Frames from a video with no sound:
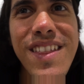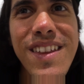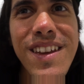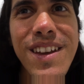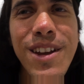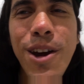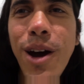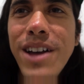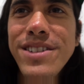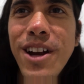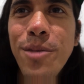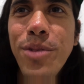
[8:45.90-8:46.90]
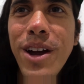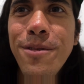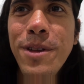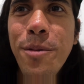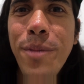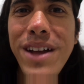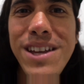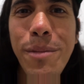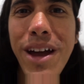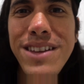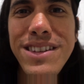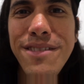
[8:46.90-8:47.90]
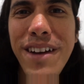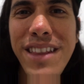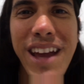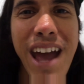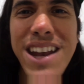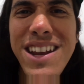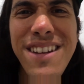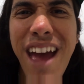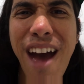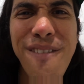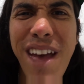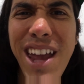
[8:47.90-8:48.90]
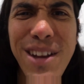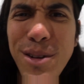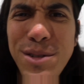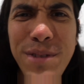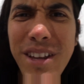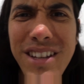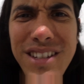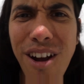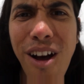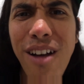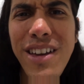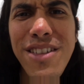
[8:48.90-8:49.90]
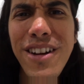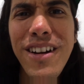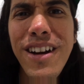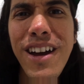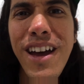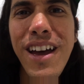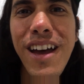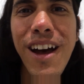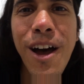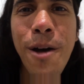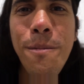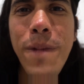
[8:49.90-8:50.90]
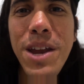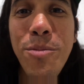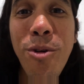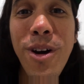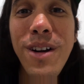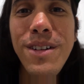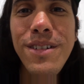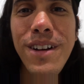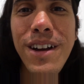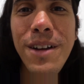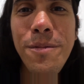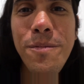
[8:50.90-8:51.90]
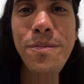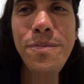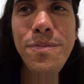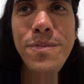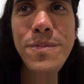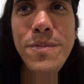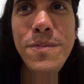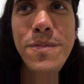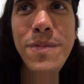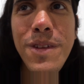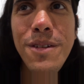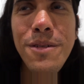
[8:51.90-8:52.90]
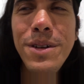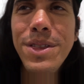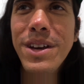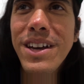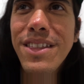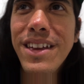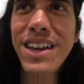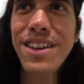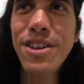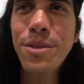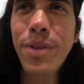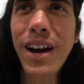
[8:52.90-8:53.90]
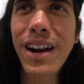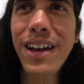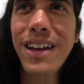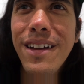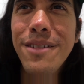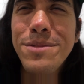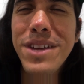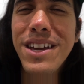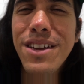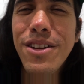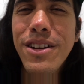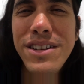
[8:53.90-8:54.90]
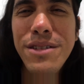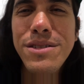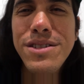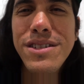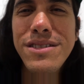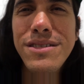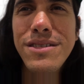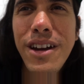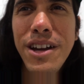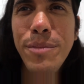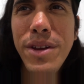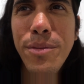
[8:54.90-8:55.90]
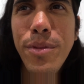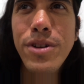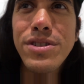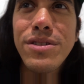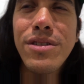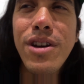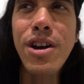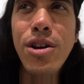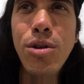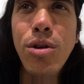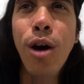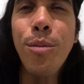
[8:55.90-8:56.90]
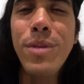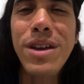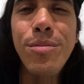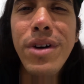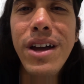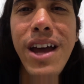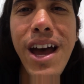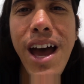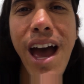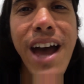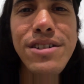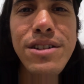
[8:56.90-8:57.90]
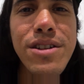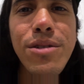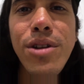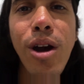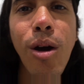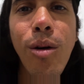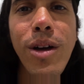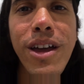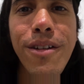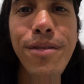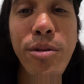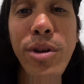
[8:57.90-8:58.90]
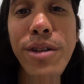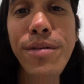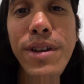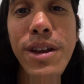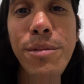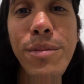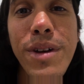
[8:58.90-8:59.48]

I started praying for them. By the time I got to the event, like I didn't have any of those feelings at all either anymore. With the either part, I'm saying either because I was just talking about the person who called me, but I actually don't know if it worked for them.